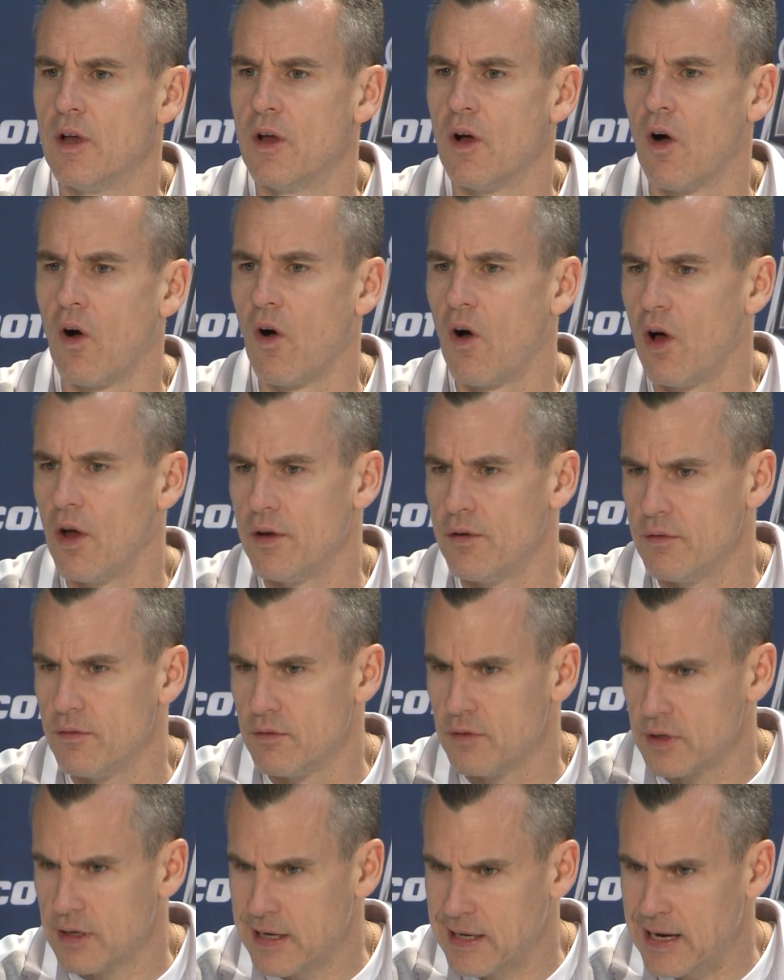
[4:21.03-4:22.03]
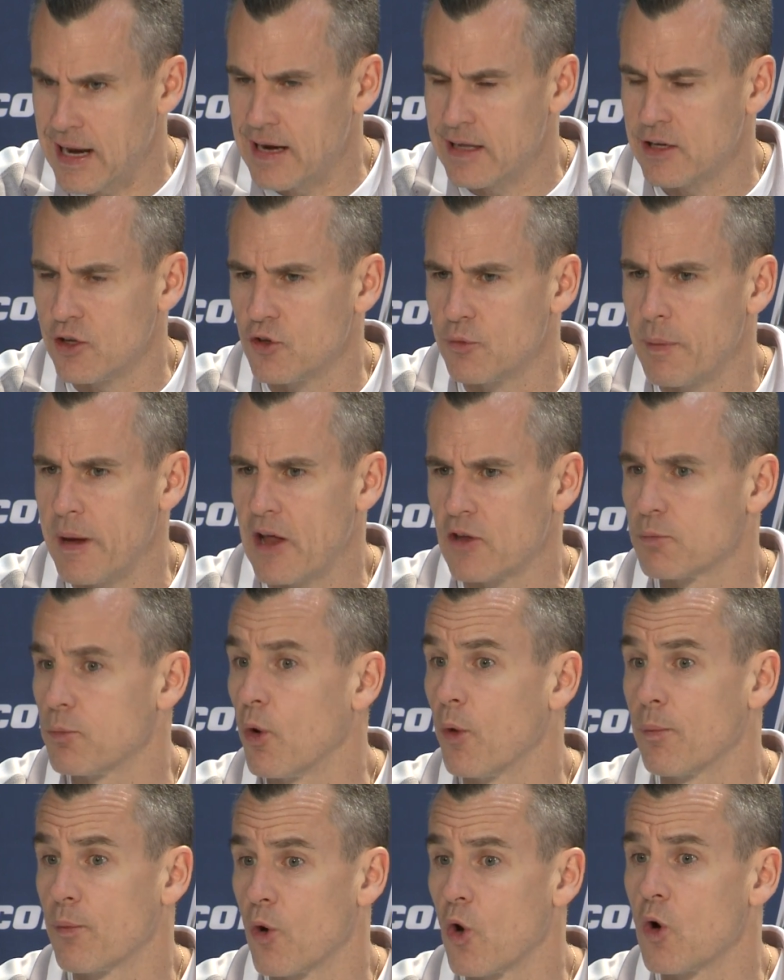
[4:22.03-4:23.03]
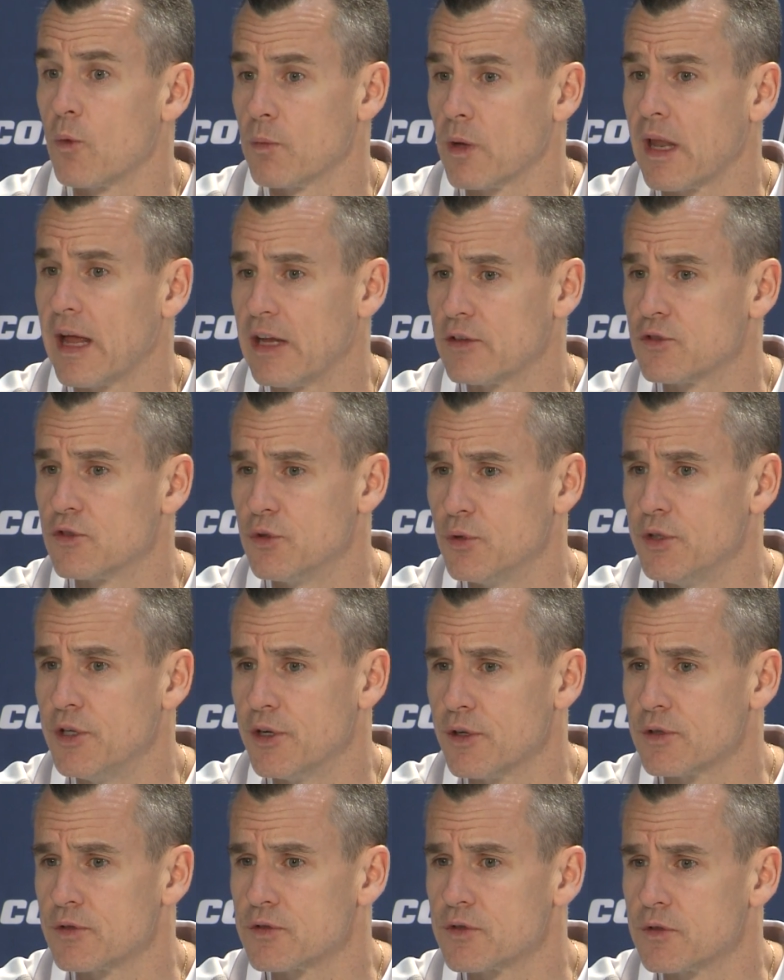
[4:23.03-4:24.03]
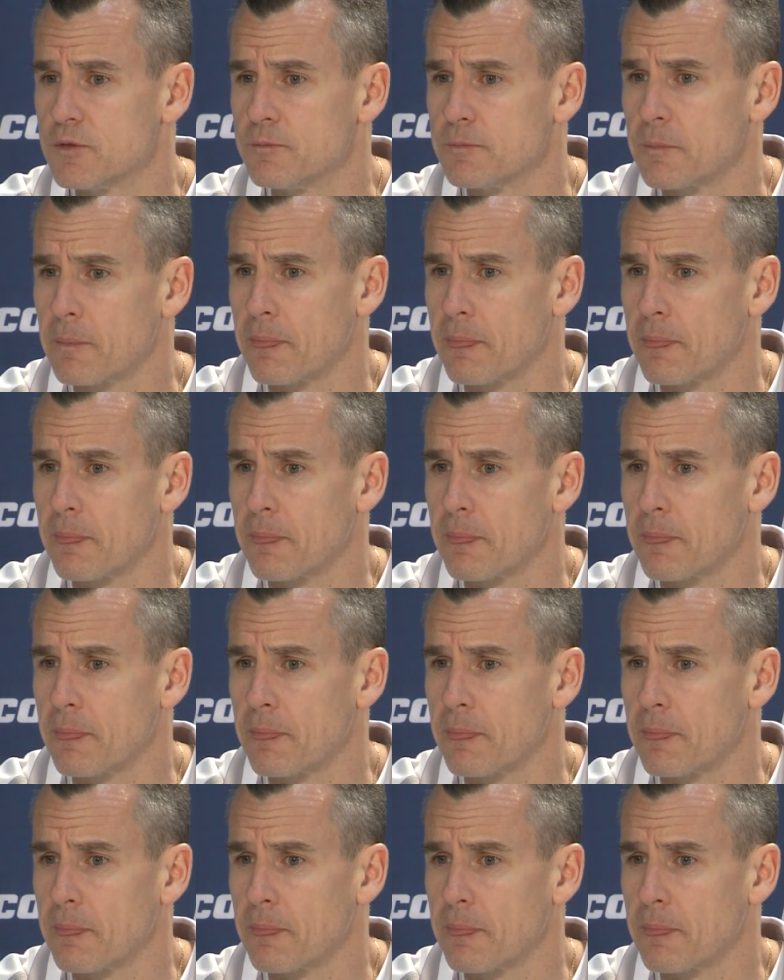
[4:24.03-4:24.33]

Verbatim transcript: on Connecticut's basketball program the last two years.